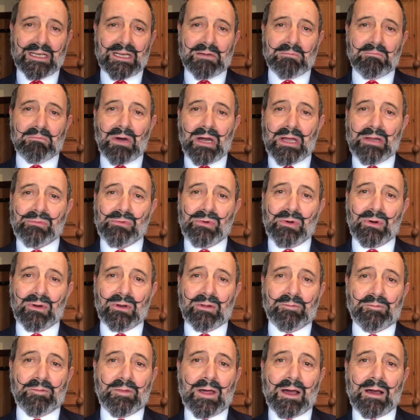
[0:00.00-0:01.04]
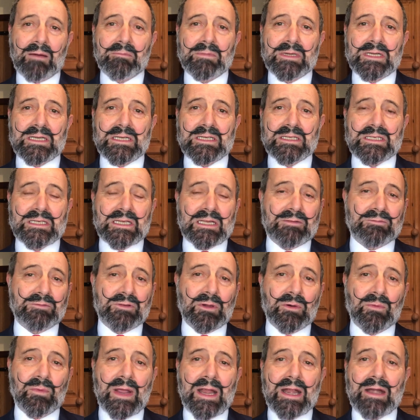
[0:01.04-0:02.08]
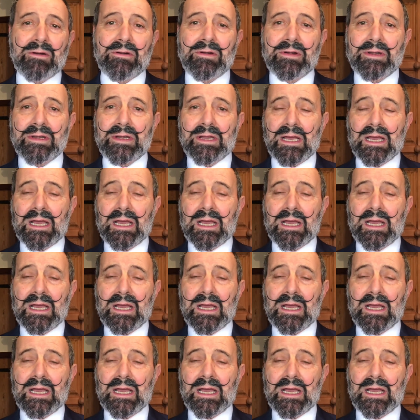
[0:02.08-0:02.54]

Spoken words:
my rule of thumb is if you're wearing